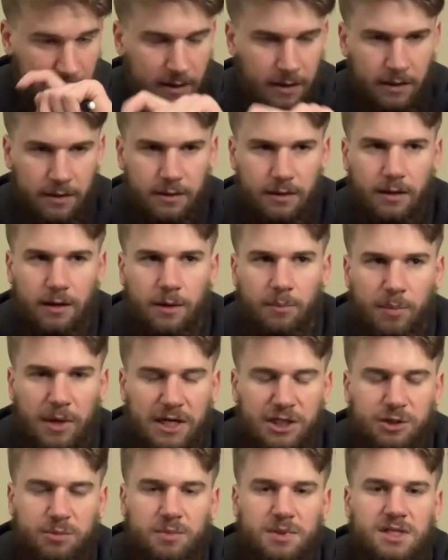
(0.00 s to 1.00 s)
The
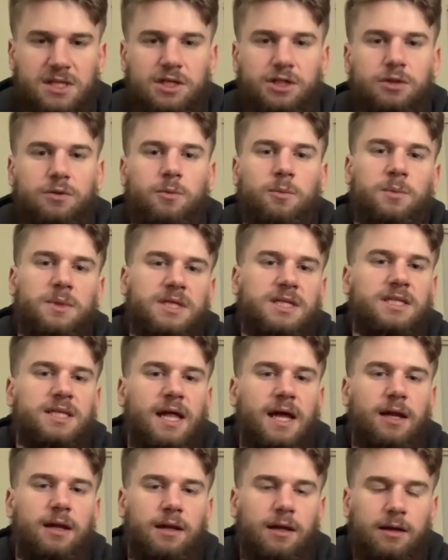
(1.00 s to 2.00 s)
patient position would be
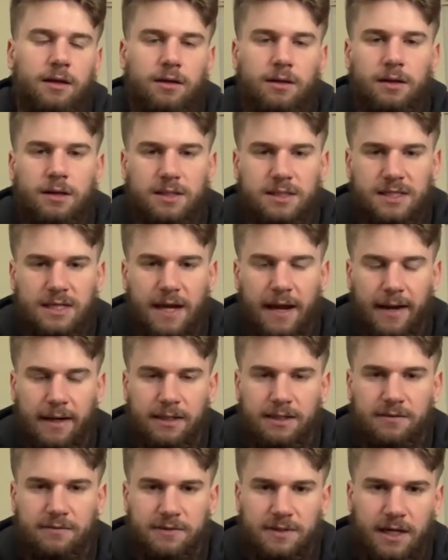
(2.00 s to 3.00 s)
standing. It's an
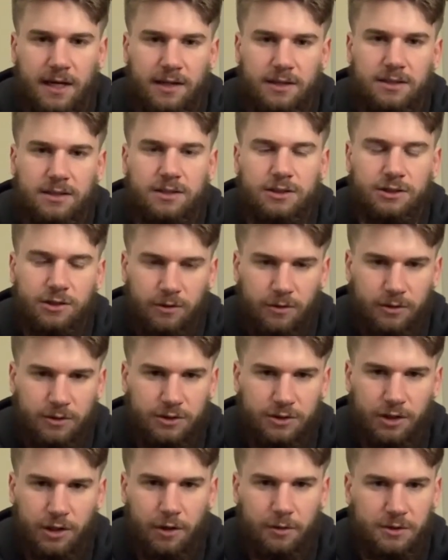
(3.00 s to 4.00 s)
active test, so there's
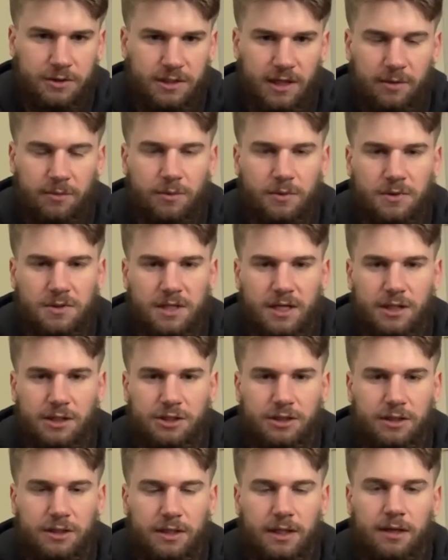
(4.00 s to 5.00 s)
no
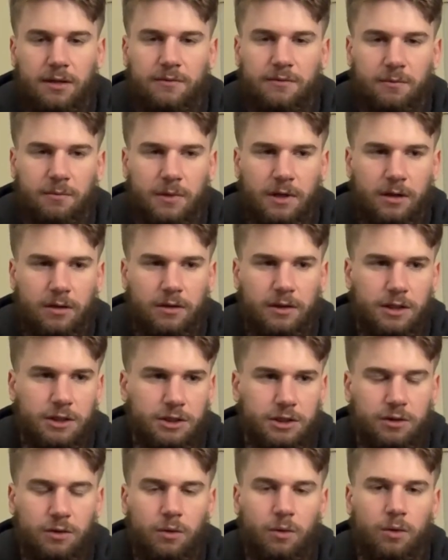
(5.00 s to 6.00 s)
stabilization needed from the
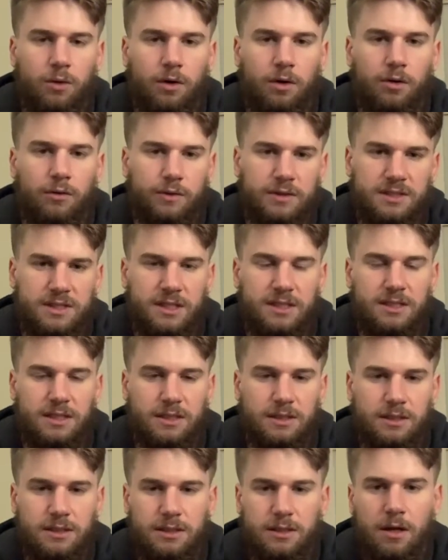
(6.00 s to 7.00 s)
clinician or
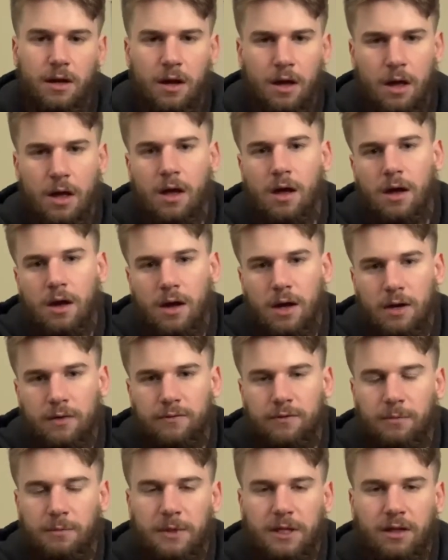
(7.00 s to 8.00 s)
resistance
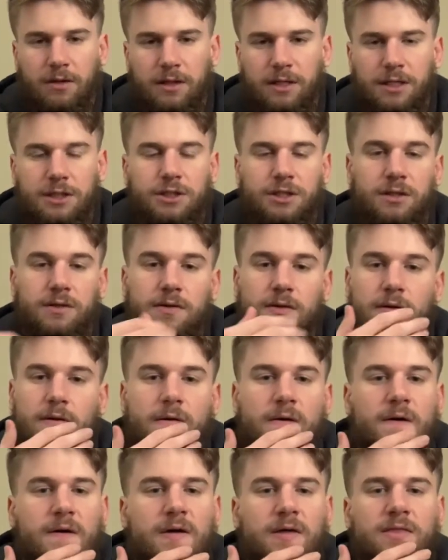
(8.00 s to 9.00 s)
from the clinician.
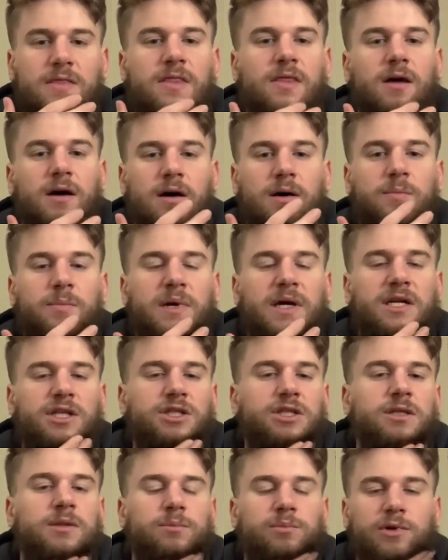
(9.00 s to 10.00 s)
The
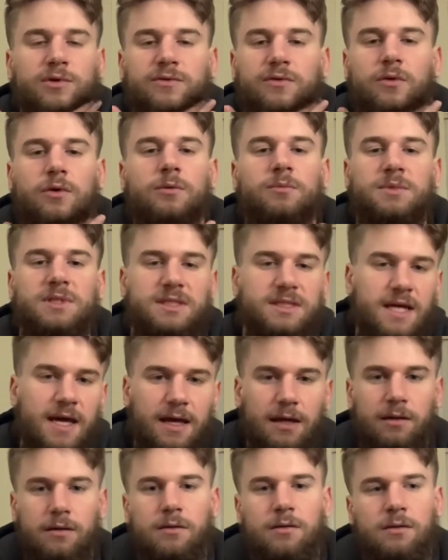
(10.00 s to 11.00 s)
patient performs
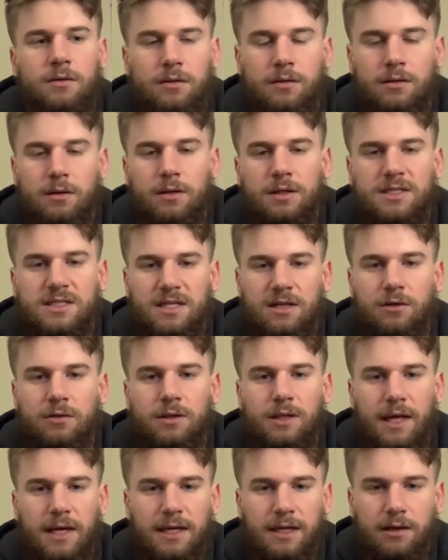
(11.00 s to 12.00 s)
10 single
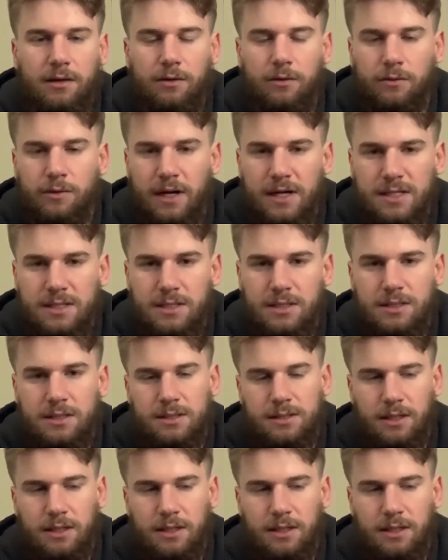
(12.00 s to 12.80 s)
leg heel raises.